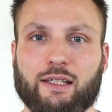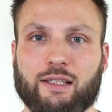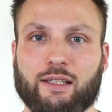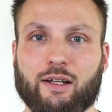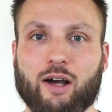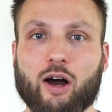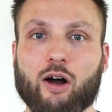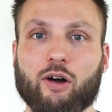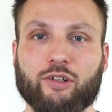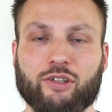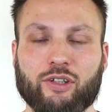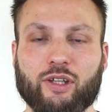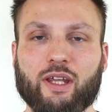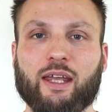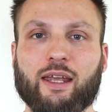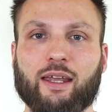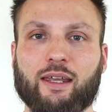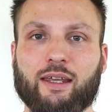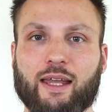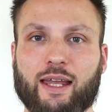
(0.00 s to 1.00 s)
The hard
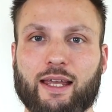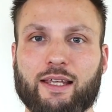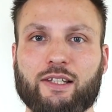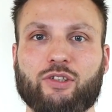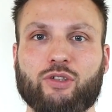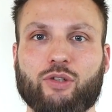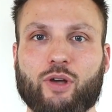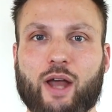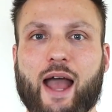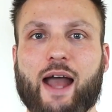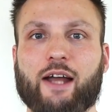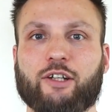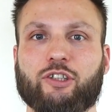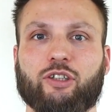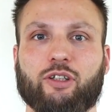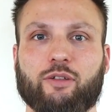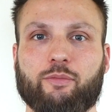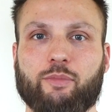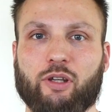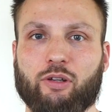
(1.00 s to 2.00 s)
thing is to
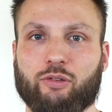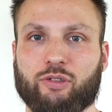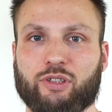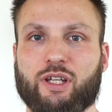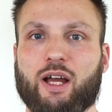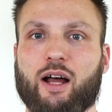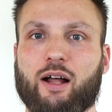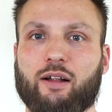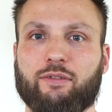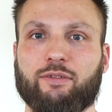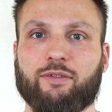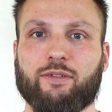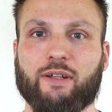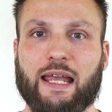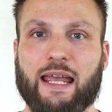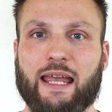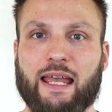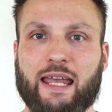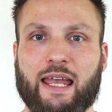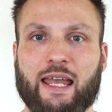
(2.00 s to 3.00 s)
actually be yourself.
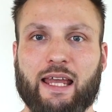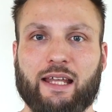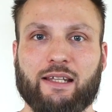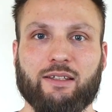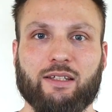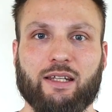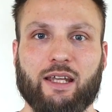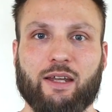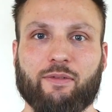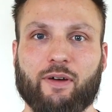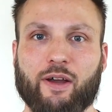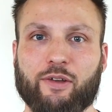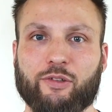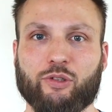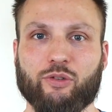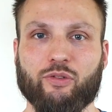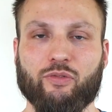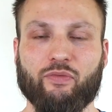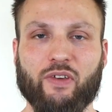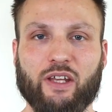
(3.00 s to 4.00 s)
And if I
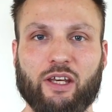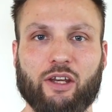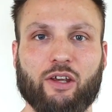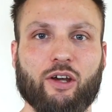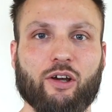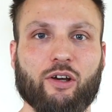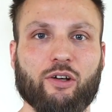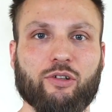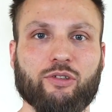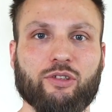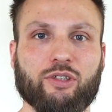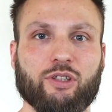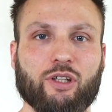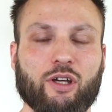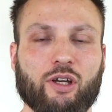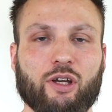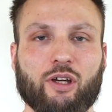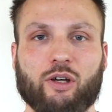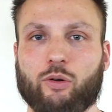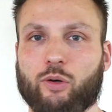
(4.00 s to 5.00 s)
do
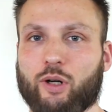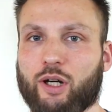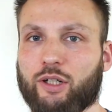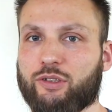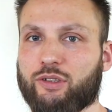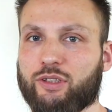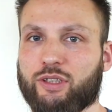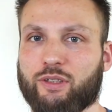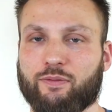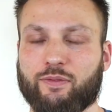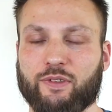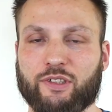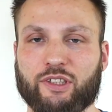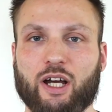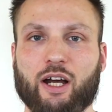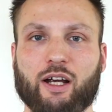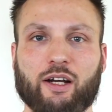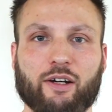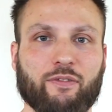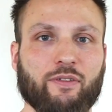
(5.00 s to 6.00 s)
videos or I do some
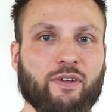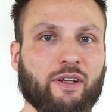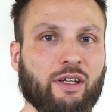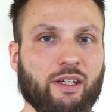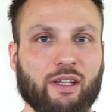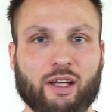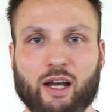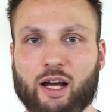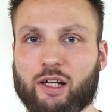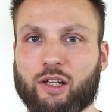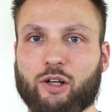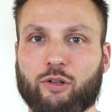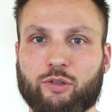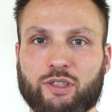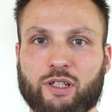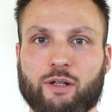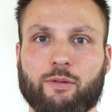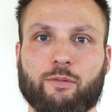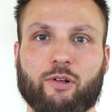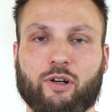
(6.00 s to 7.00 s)
photography, I go
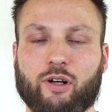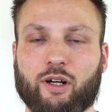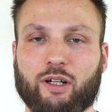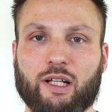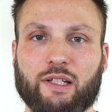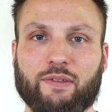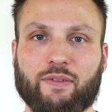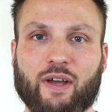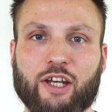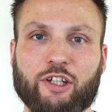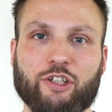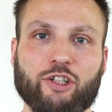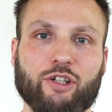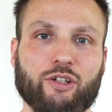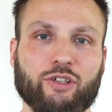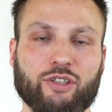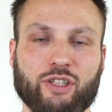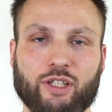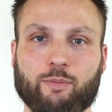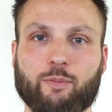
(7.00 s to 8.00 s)
somewhere on
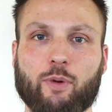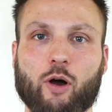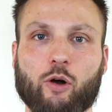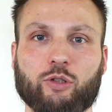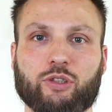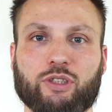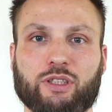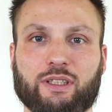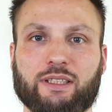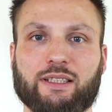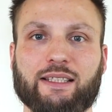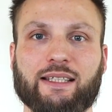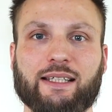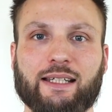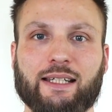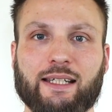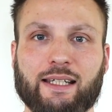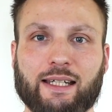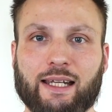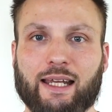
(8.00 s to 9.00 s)
adventures and post
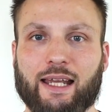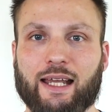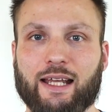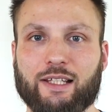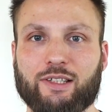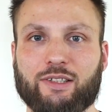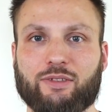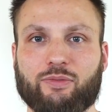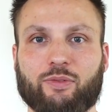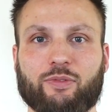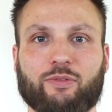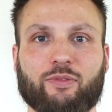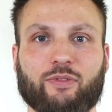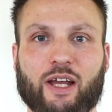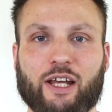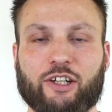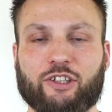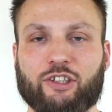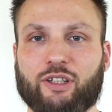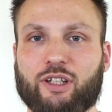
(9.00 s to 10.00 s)
it, it's
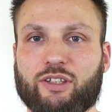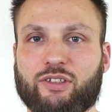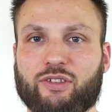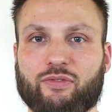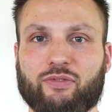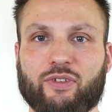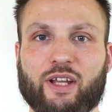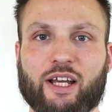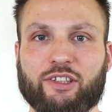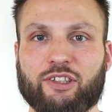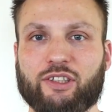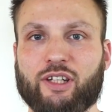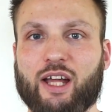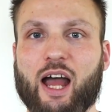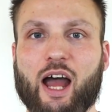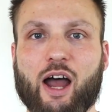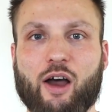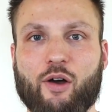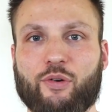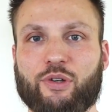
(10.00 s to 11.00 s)
reflection. It's reflection
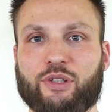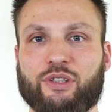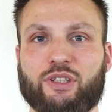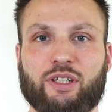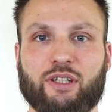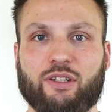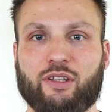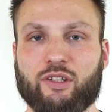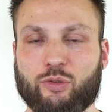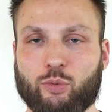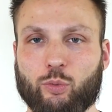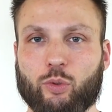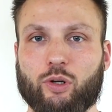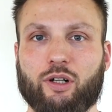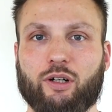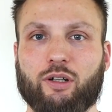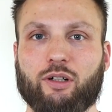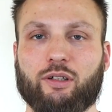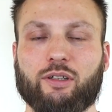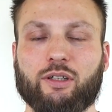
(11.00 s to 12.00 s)
how I see this
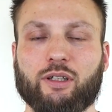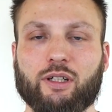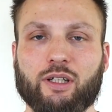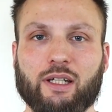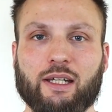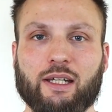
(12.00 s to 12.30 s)
world.